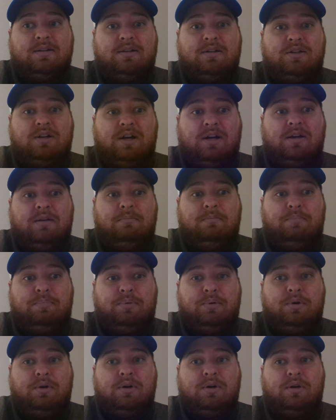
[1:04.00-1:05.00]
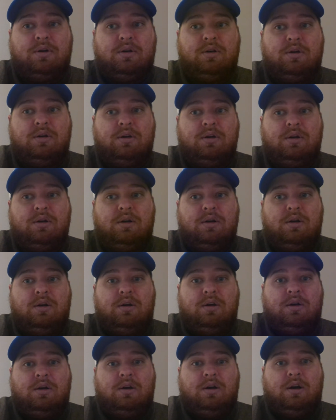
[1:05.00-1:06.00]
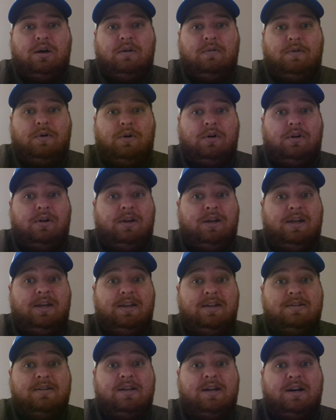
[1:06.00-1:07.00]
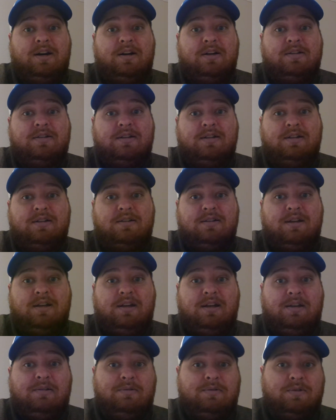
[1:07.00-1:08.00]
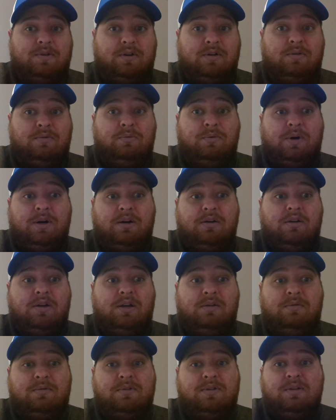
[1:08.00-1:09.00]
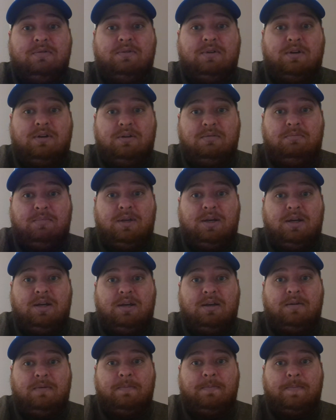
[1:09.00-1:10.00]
giant book of all his heresies that he was unaware he was even committing,